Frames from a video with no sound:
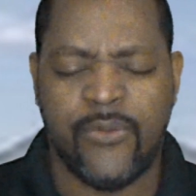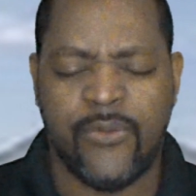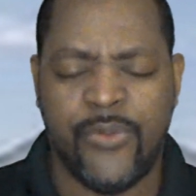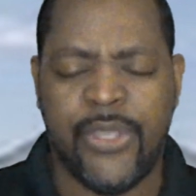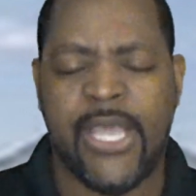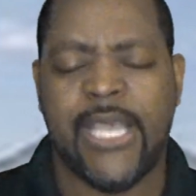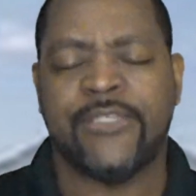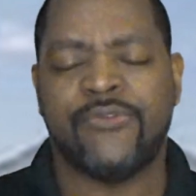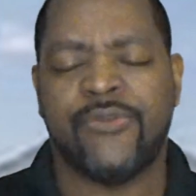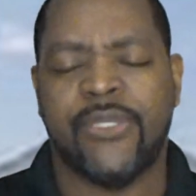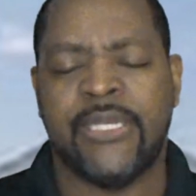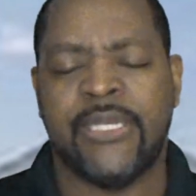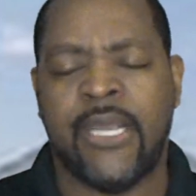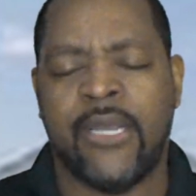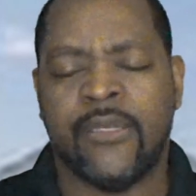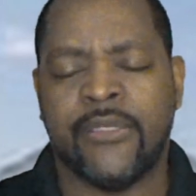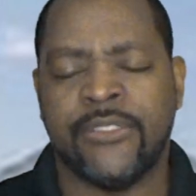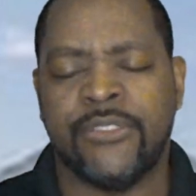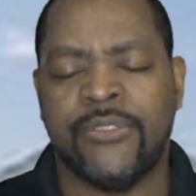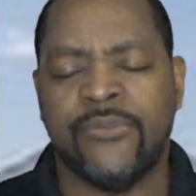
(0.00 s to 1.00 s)
We ask right
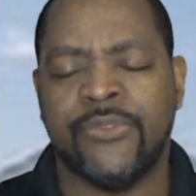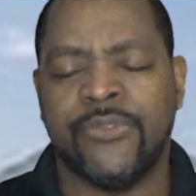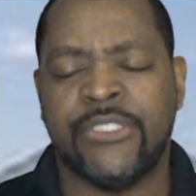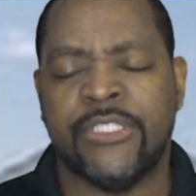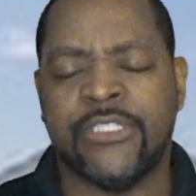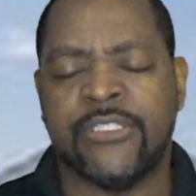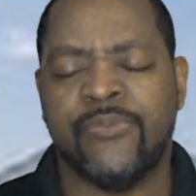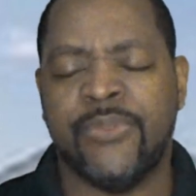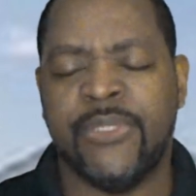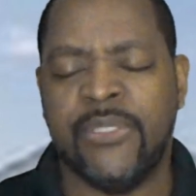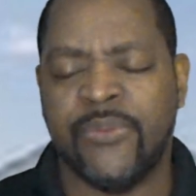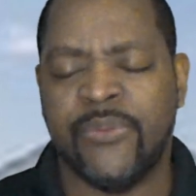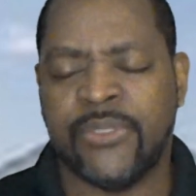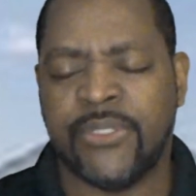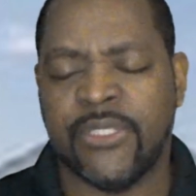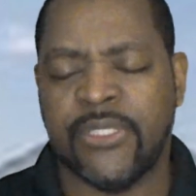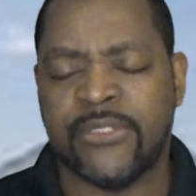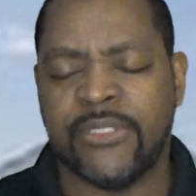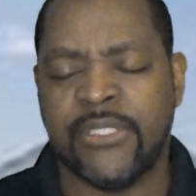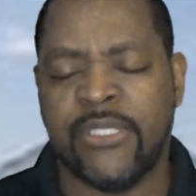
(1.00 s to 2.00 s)
now that you would just be
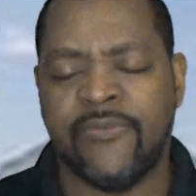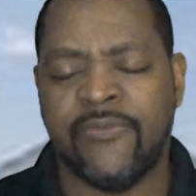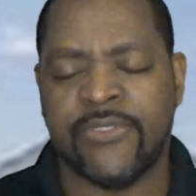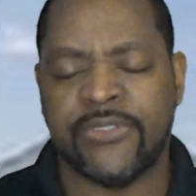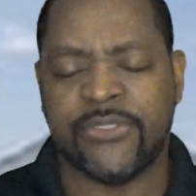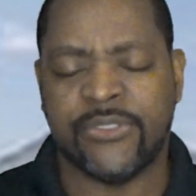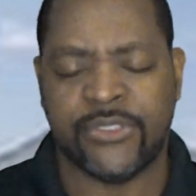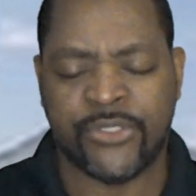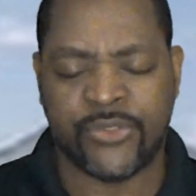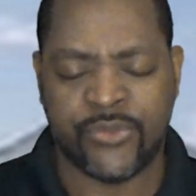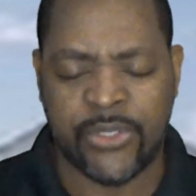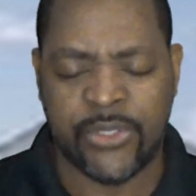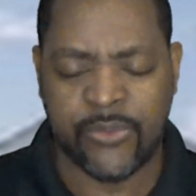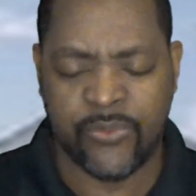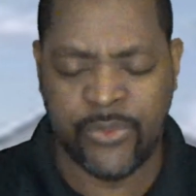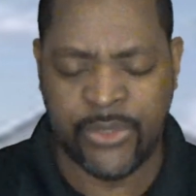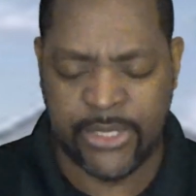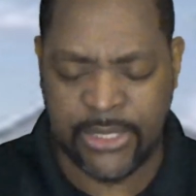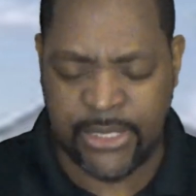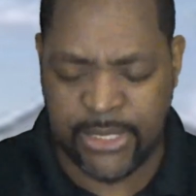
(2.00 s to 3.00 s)
with us. Give us the
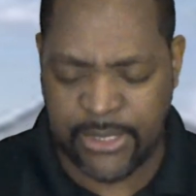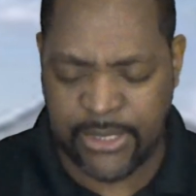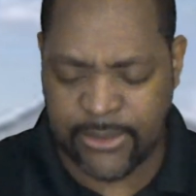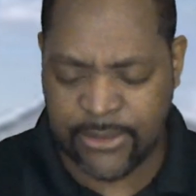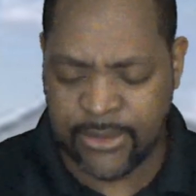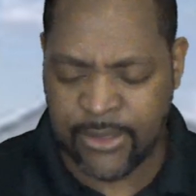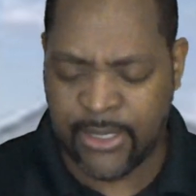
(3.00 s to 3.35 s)
strength we need.